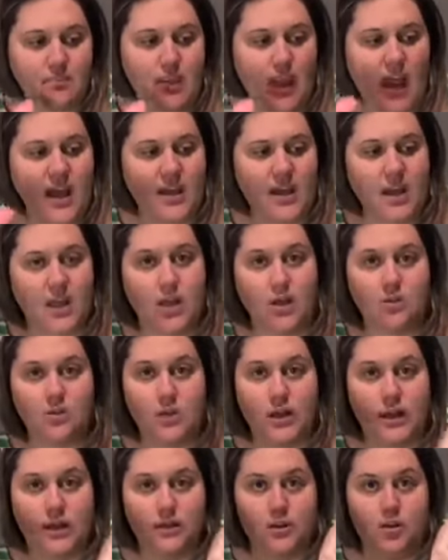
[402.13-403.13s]
I did a cute
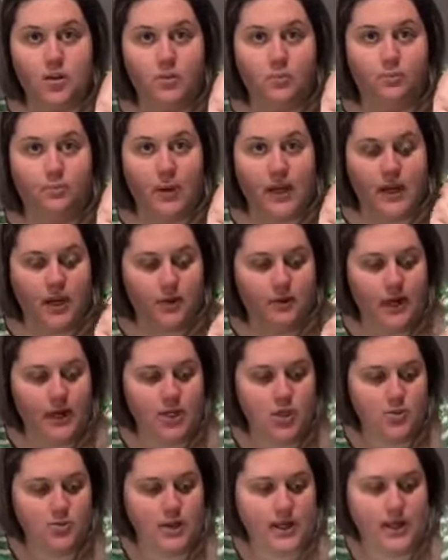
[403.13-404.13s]
like little bucket
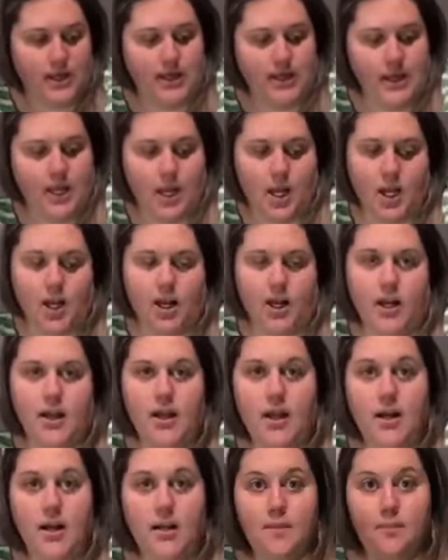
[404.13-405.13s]
arrangement in there,
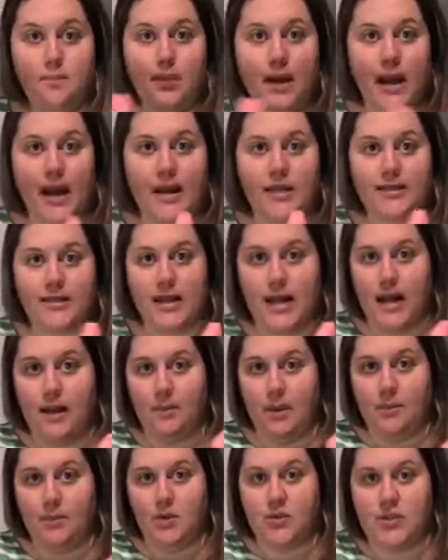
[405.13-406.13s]
but
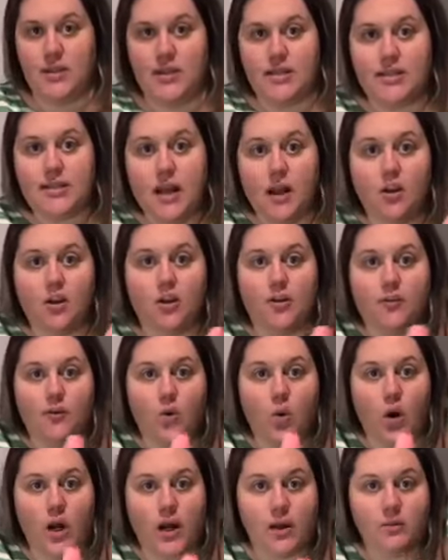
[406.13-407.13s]
I'm using this color
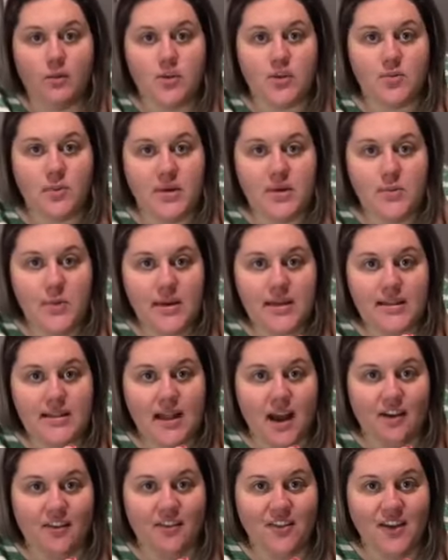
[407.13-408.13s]
for most of my spring
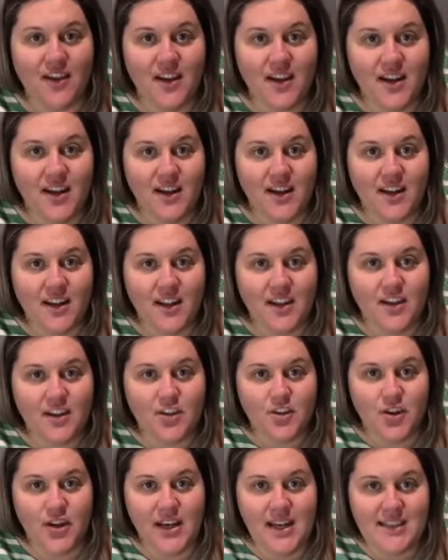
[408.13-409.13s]
stuff.
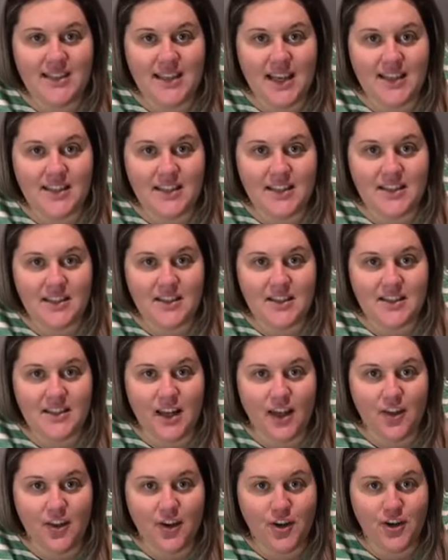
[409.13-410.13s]
Trina says it's a
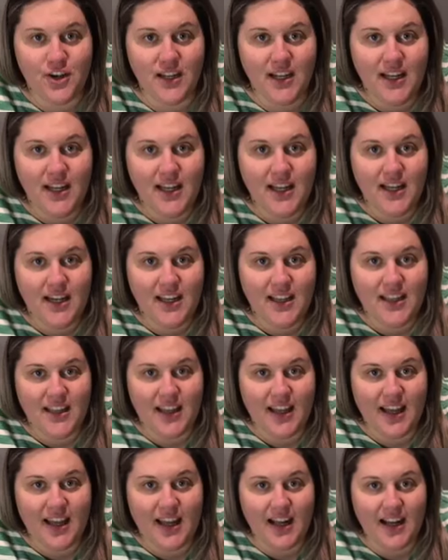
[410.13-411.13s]
Southern
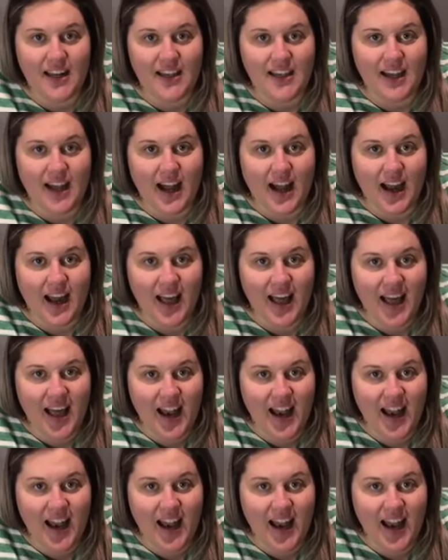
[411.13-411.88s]
thing. Yeah.